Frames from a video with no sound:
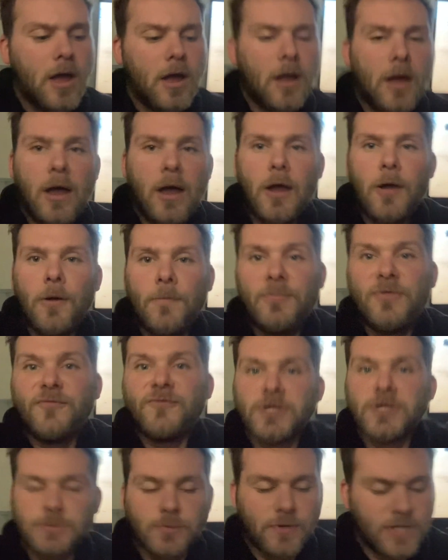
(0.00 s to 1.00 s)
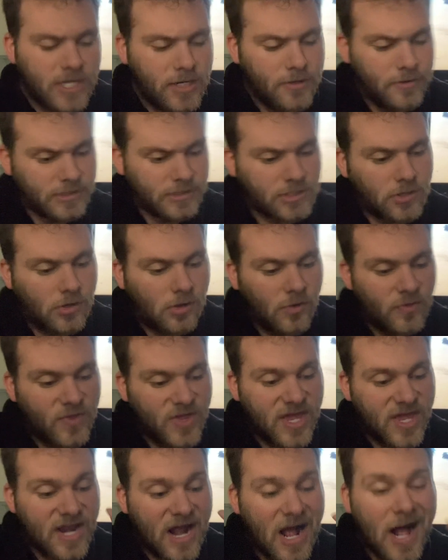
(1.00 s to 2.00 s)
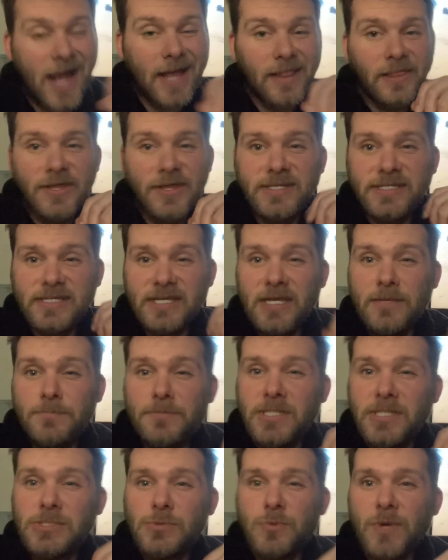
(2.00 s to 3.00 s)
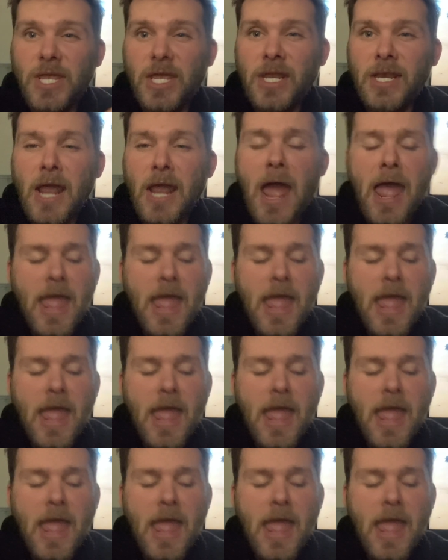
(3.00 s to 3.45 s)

The first one here is called An Island in Between.